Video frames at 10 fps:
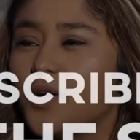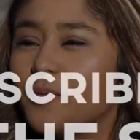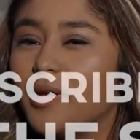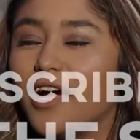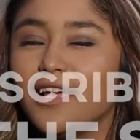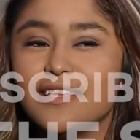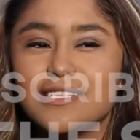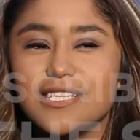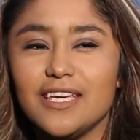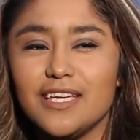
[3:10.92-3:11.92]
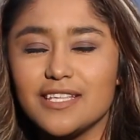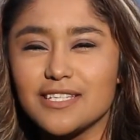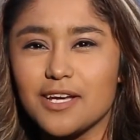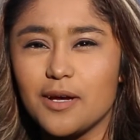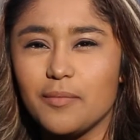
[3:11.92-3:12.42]
our behind the scenes,
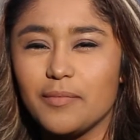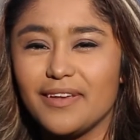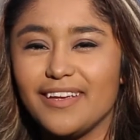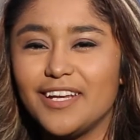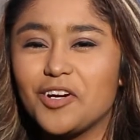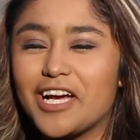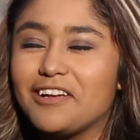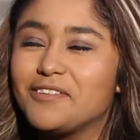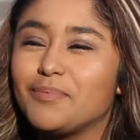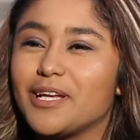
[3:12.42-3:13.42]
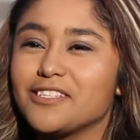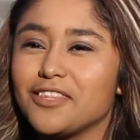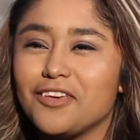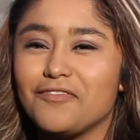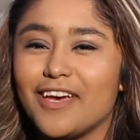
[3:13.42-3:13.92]
it kind of depends on
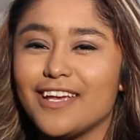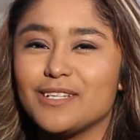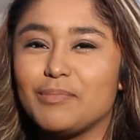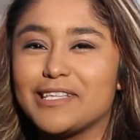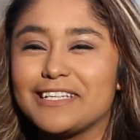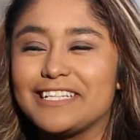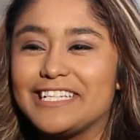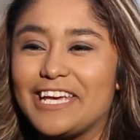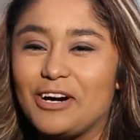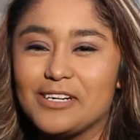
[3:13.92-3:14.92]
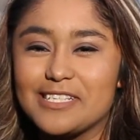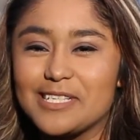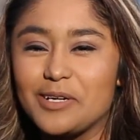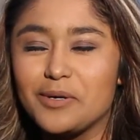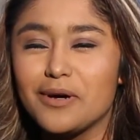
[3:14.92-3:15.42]
the event, depends on the day
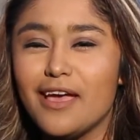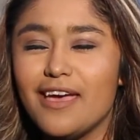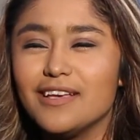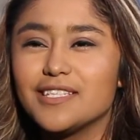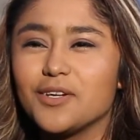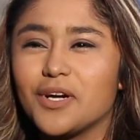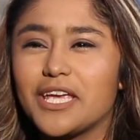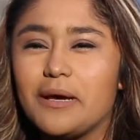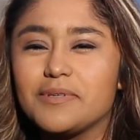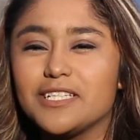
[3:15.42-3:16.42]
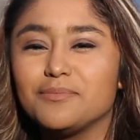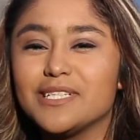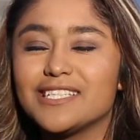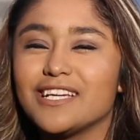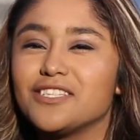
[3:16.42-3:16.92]
also. So our CAB
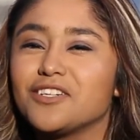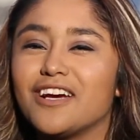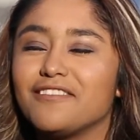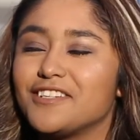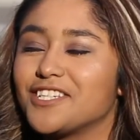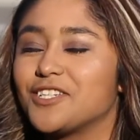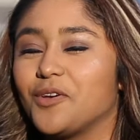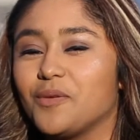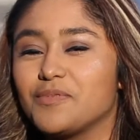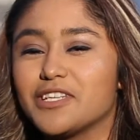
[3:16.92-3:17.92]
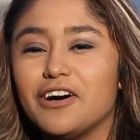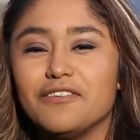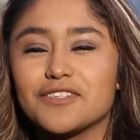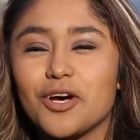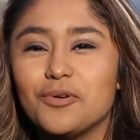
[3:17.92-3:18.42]
cinemas tend to kind of just show
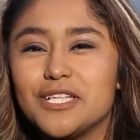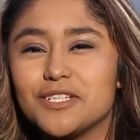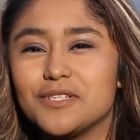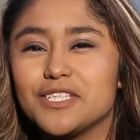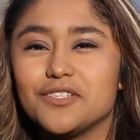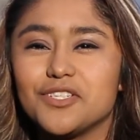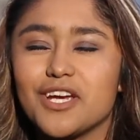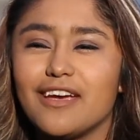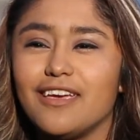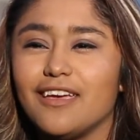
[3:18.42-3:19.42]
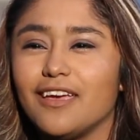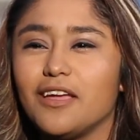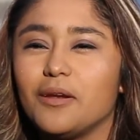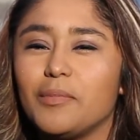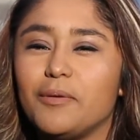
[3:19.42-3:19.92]
themselves. All we do is do
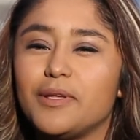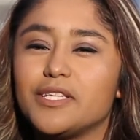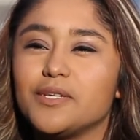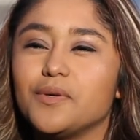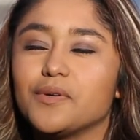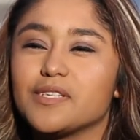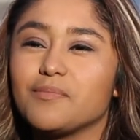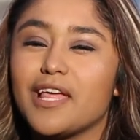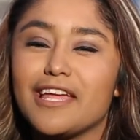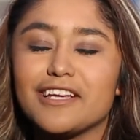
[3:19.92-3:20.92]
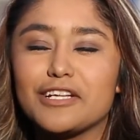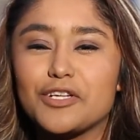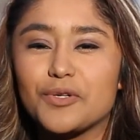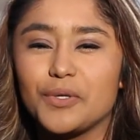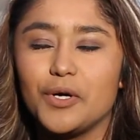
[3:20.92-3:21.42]
check-in, maybe do some line
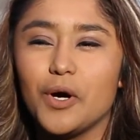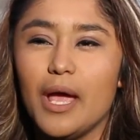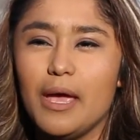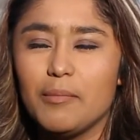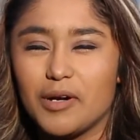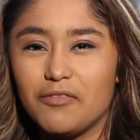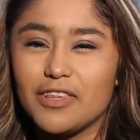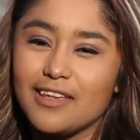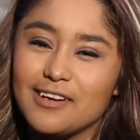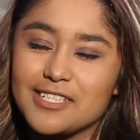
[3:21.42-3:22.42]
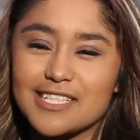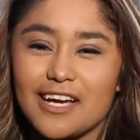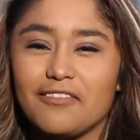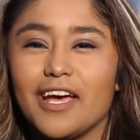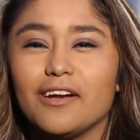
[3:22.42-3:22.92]
control, but everything else is
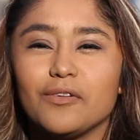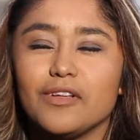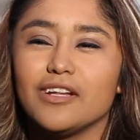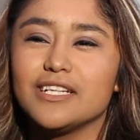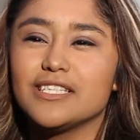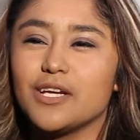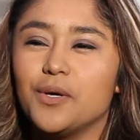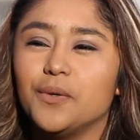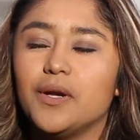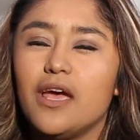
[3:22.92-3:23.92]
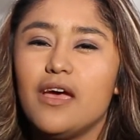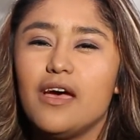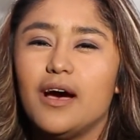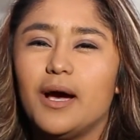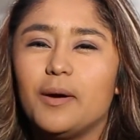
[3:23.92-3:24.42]
kind of handled on its own.
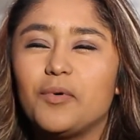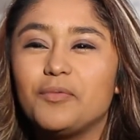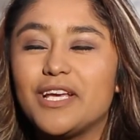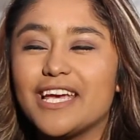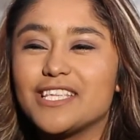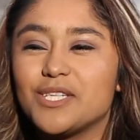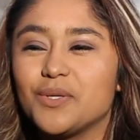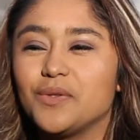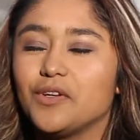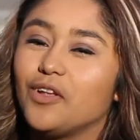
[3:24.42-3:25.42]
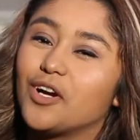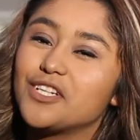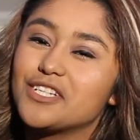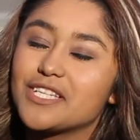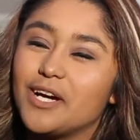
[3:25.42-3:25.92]
When we get to the
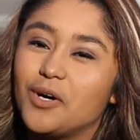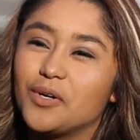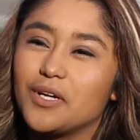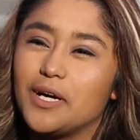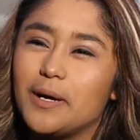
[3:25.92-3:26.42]
larger scale